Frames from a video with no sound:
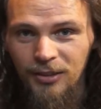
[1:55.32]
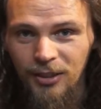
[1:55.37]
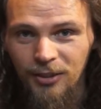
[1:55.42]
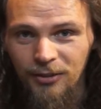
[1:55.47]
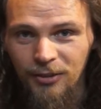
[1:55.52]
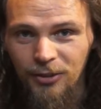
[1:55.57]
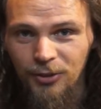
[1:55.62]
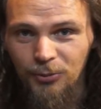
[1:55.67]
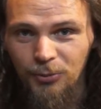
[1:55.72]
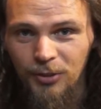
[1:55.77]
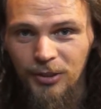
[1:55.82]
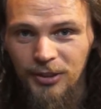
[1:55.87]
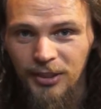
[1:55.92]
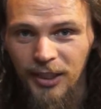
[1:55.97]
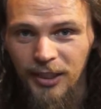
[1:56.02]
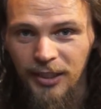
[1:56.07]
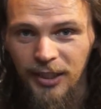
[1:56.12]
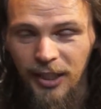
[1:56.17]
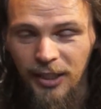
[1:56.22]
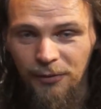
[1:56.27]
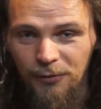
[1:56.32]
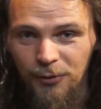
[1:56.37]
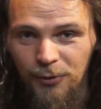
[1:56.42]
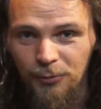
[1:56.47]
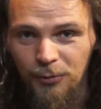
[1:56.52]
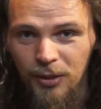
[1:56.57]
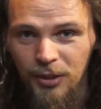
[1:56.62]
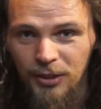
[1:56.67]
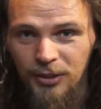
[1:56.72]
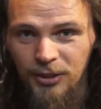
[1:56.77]
So I just want to say a
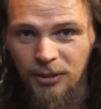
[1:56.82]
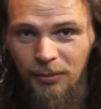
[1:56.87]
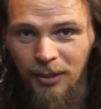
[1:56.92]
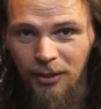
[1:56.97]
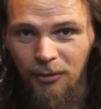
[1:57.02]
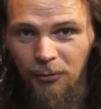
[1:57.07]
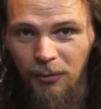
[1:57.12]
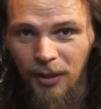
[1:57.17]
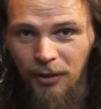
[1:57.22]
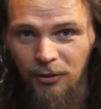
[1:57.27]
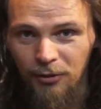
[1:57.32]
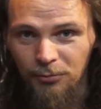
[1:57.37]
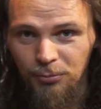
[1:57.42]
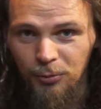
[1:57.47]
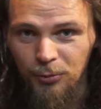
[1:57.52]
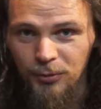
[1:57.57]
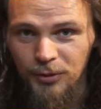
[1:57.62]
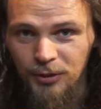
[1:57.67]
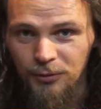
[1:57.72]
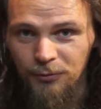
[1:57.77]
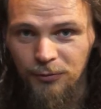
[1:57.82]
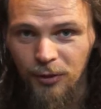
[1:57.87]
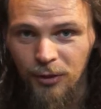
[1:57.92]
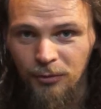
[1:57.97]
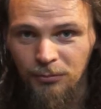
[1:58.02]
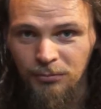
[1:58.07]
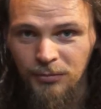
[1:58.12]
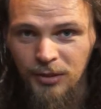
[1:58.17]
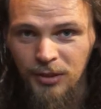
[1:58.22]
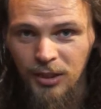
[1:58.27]
few words about where I brought it
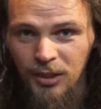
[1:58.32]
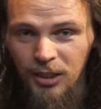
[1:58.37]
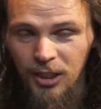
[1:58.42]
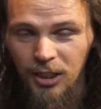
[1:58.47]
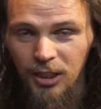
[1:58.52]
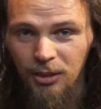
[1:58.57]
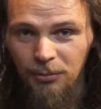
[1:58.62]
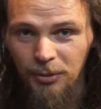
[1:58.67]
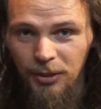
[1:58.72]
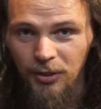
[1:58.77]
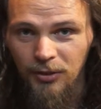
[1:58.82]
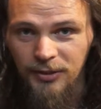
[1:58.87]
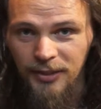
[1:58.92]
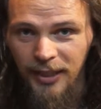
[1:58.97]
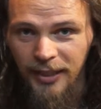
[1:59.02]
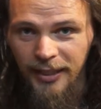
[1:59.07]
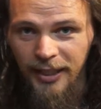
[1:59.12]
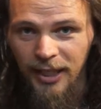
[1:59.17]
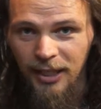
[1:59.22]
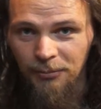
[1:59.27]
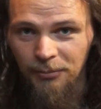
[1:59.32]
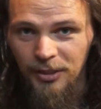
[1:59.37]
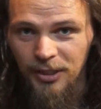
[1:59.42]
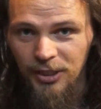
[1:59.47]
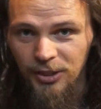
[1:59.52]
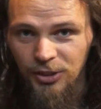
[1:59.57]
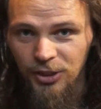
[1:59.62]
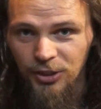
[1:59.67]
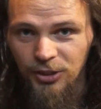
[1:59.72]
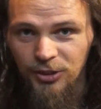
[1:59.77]
from uh, because that can
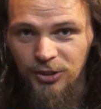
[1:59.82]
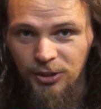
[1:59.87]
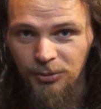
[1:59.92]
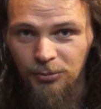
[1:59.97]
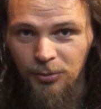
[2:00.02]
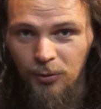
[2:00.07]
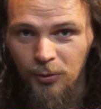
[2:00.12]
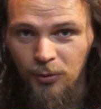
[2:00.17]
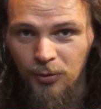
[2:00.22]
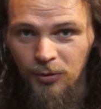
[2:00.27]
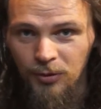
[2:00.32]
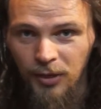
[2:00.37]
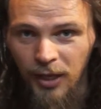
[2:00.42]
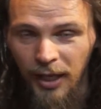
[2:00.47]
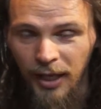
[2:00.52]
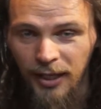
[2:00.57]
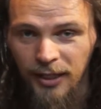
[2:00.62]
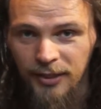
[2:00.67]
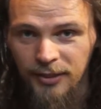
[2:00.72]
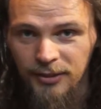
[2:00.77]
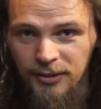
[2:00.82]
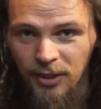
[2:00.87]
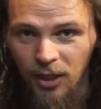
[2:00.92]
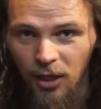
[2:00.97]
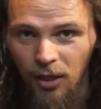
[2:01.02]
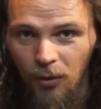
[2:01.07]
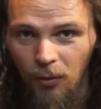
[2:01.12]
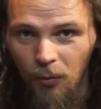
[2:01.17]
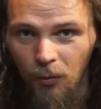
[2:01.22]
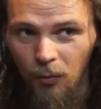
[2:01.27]
be just as important as
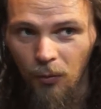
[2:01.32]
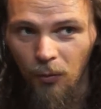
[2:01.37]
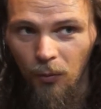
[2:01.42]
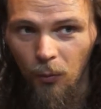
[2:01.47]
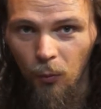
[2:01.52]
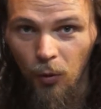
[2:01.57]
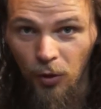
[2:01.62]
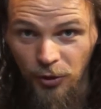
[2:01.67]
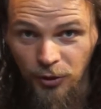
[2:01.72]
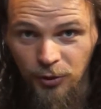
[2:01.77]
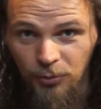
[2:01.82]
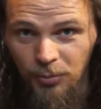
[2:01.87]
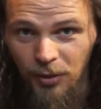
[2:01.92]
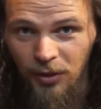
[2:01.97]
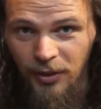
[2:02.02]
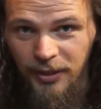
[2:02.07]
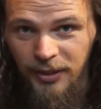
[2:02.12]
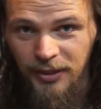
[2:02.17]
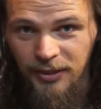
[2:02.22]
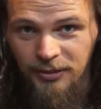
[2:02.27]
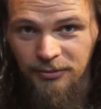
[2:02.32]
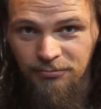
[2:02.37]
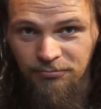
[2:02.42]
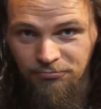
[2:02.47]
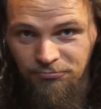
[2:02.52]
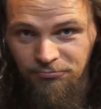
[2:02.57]
what you're buying